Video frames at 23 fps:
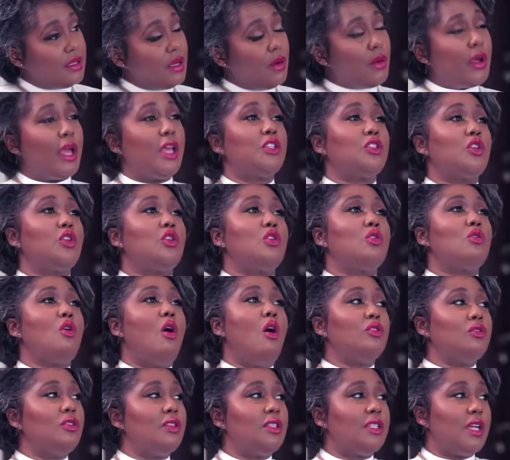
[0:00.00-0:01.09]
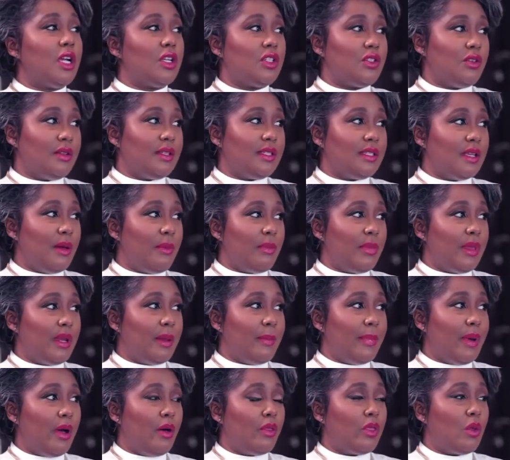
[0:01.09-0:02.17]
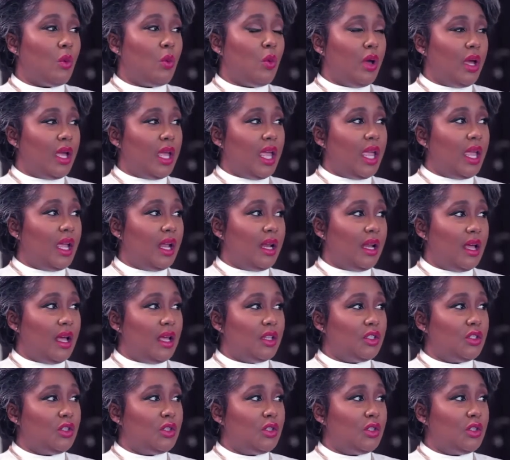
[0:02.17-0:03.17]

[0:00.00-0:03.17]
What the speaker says: Okay, so you also touched on something about the working class.